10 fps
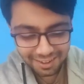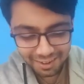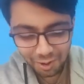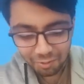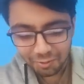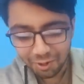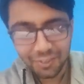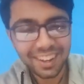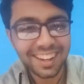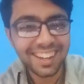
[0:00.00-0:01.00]

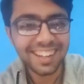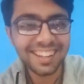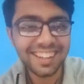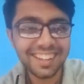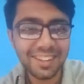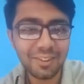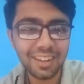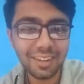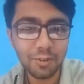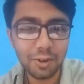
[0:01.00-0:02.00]
coproporphyria. So
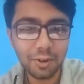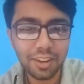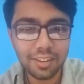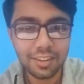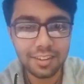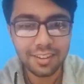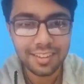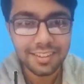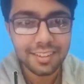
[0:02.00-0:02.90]
if you want to answer this.